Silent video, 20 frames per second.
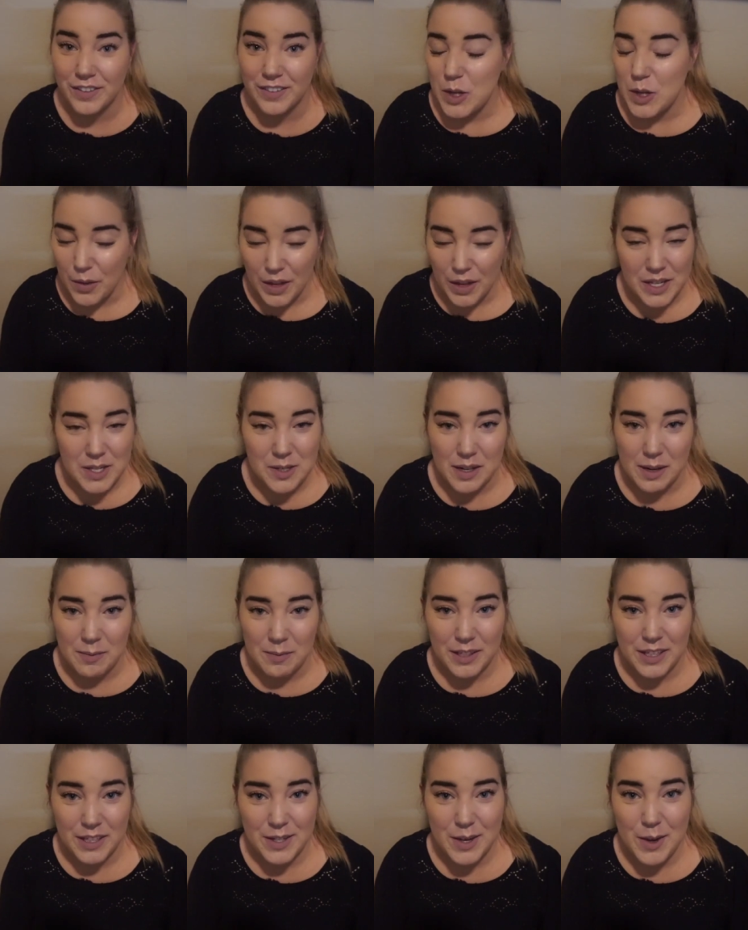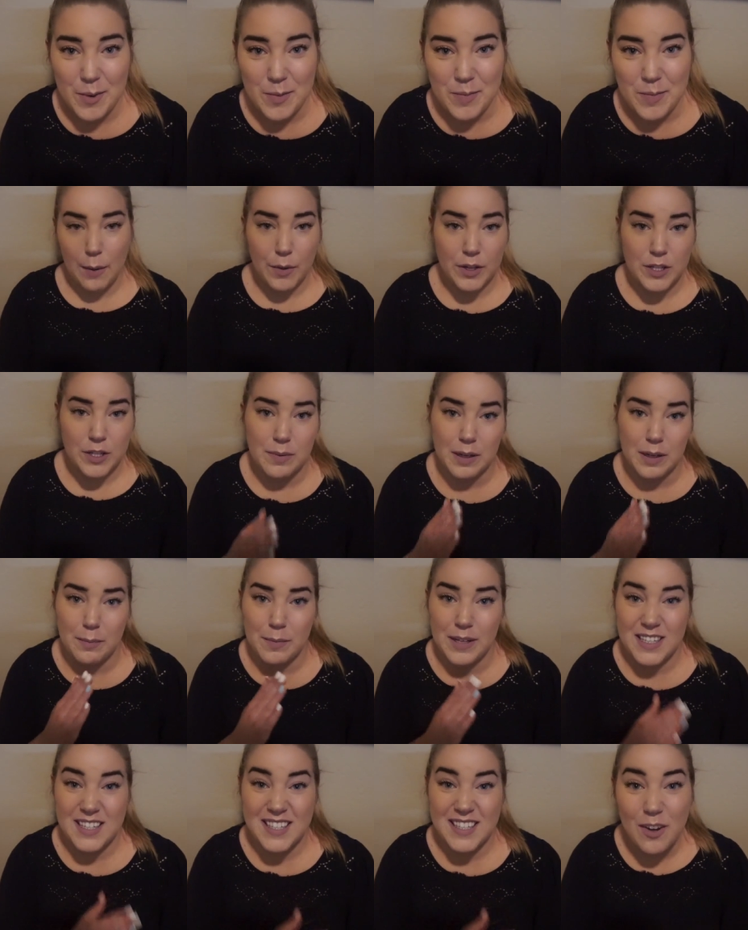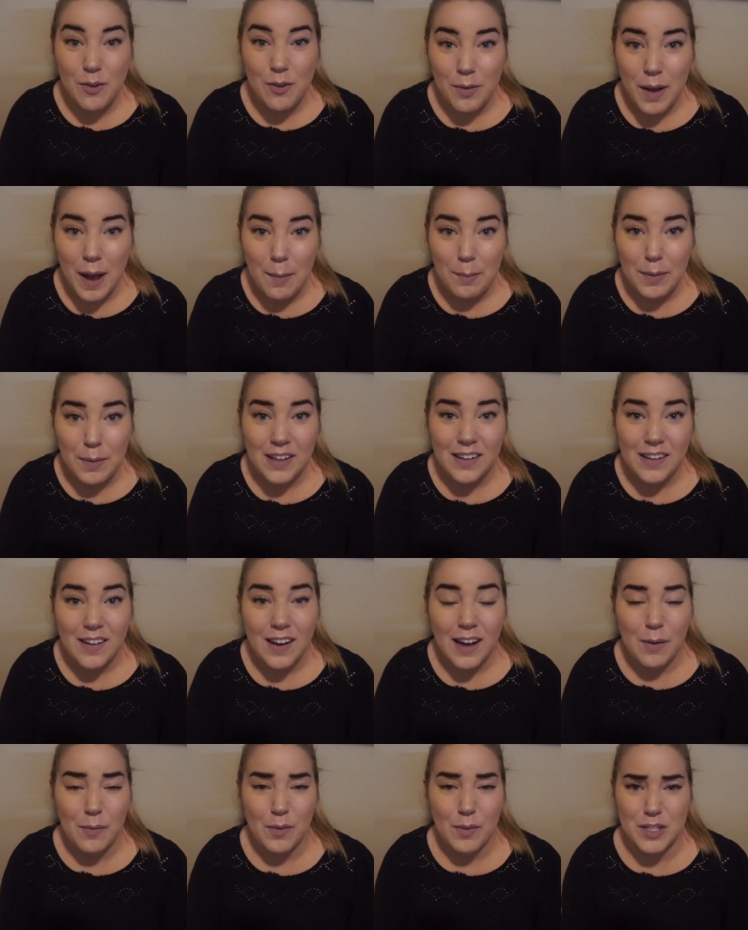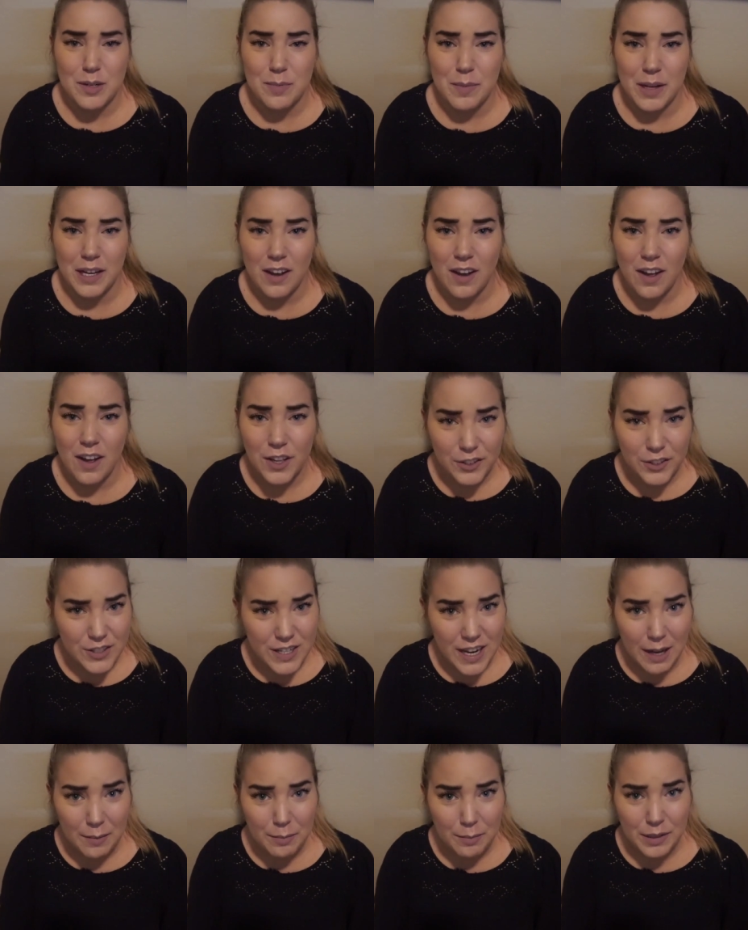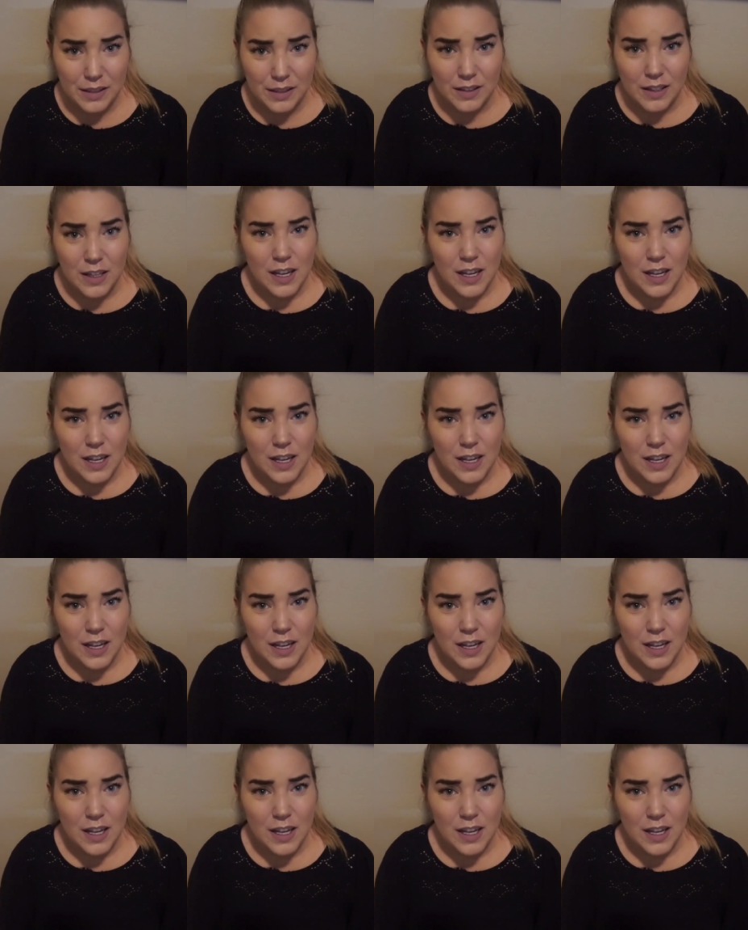So that's what I'm gonna do. I want to make myself happy, I want to make others happy,